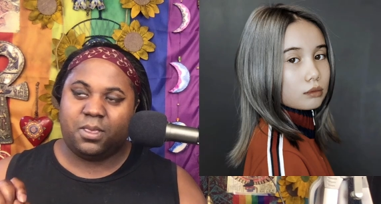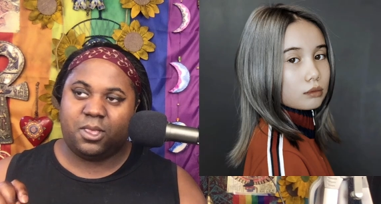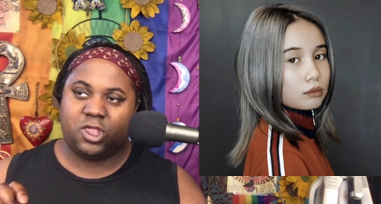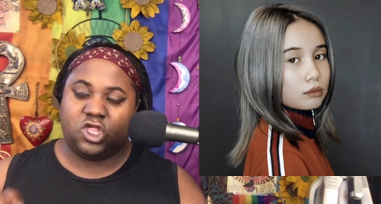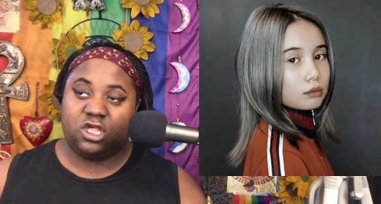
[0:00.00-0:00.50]

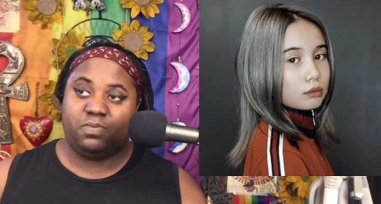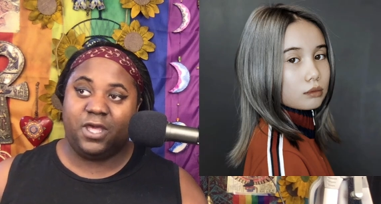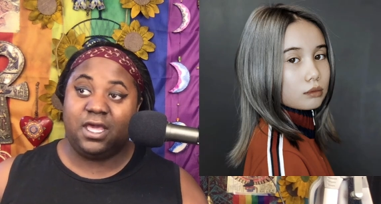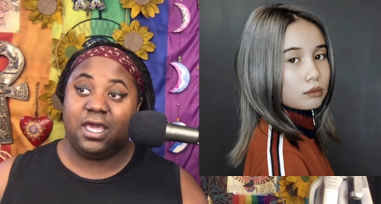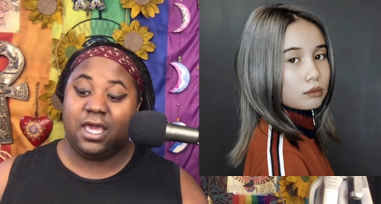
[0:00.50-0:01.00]
Speaker 1: she's
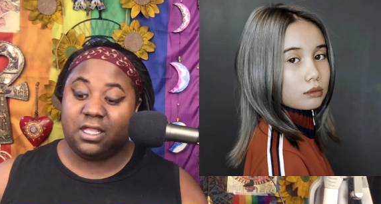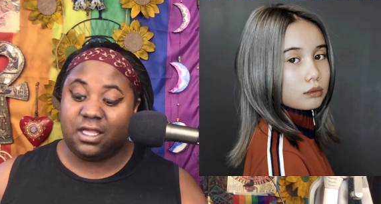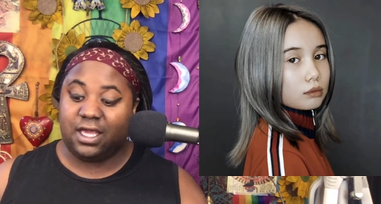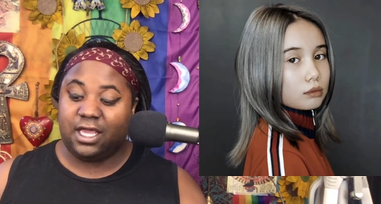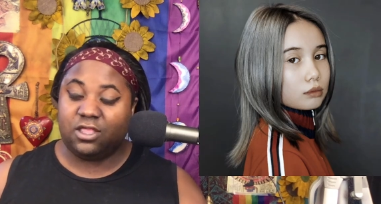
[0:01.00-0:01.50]
being
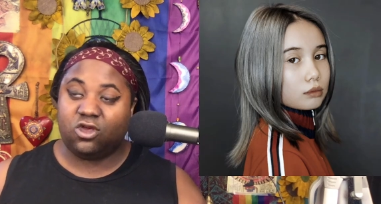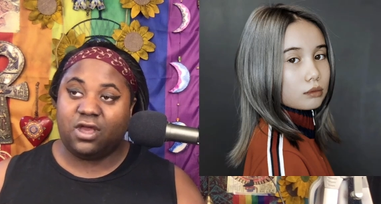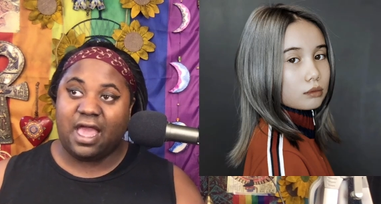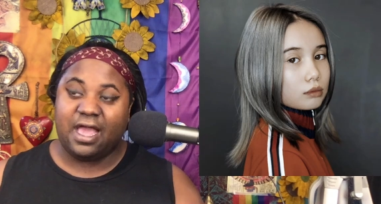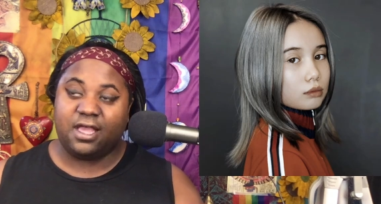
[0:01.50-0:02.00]
hidden
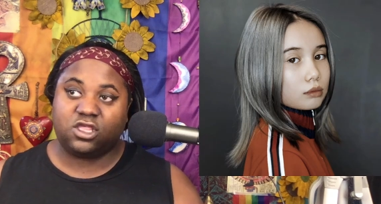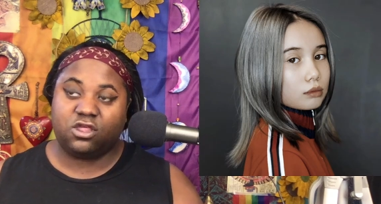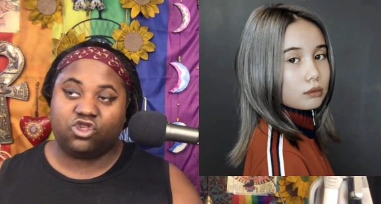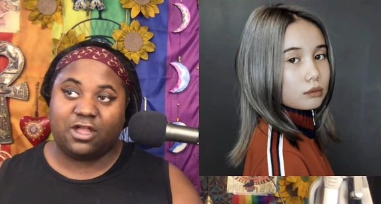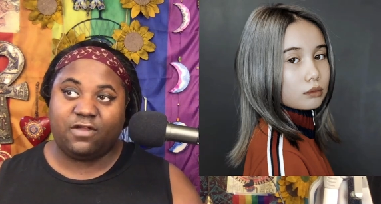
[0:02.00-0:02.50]
either as
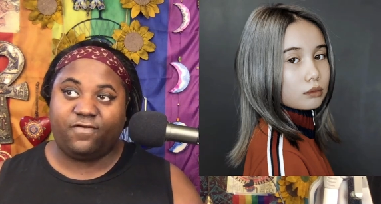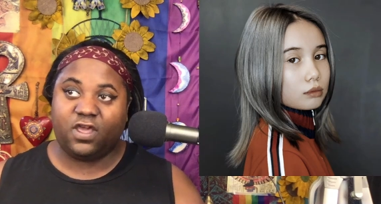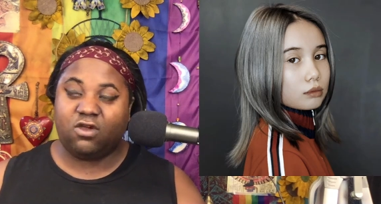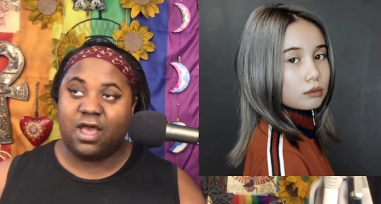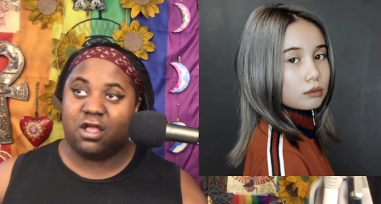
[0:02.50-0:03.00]
to try to
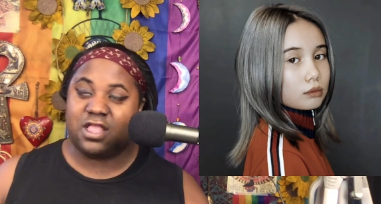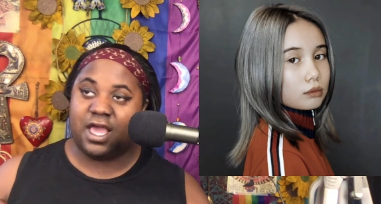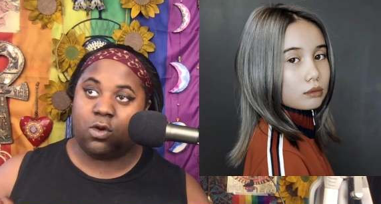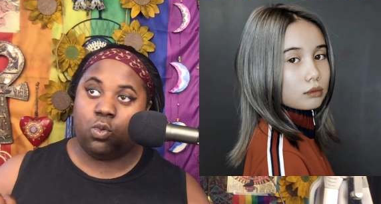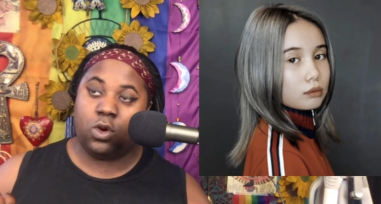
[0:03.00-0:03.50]
figure out
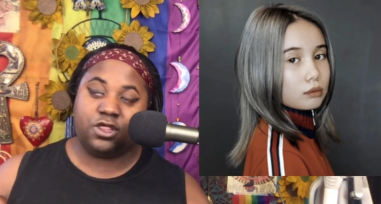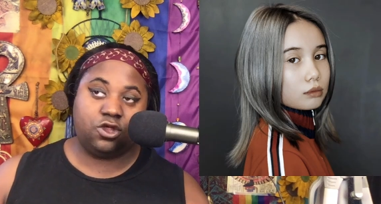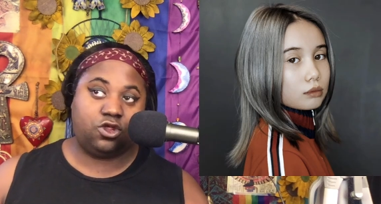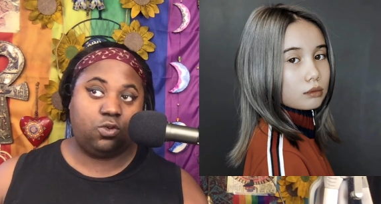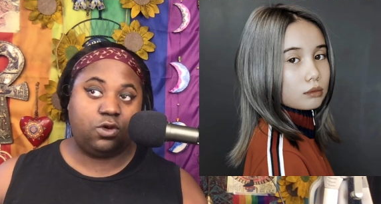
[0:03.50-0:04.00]
like what to
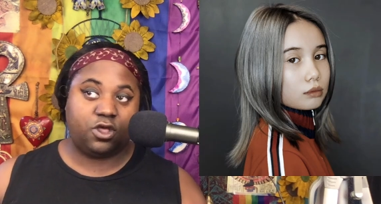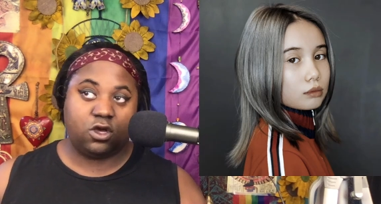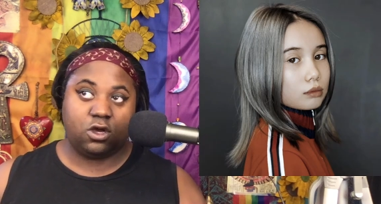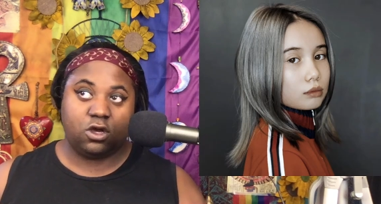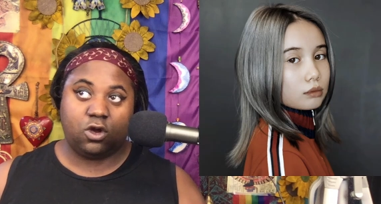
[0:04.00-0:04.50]
do with
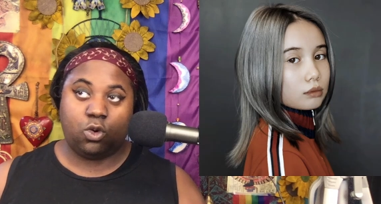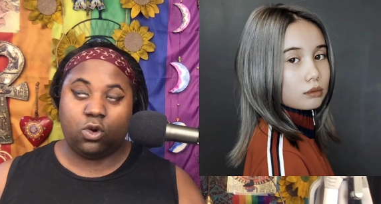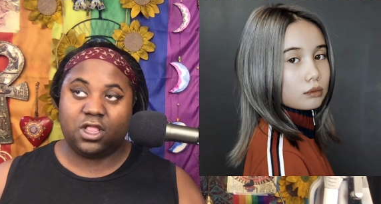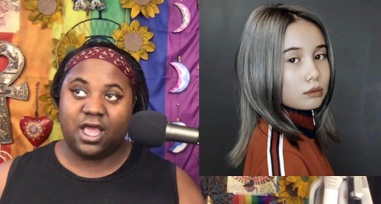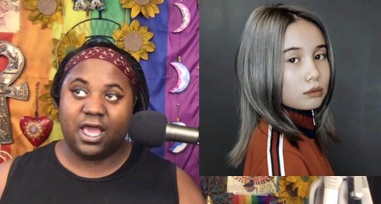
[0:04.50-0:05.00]
her
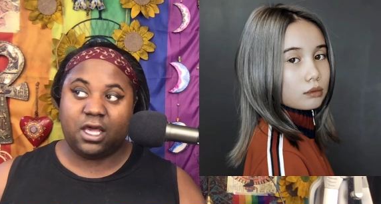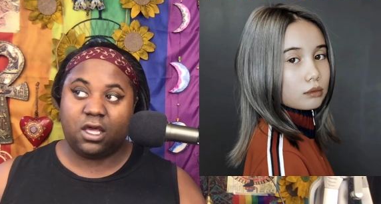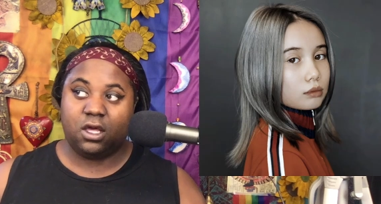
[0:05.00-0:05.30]
or like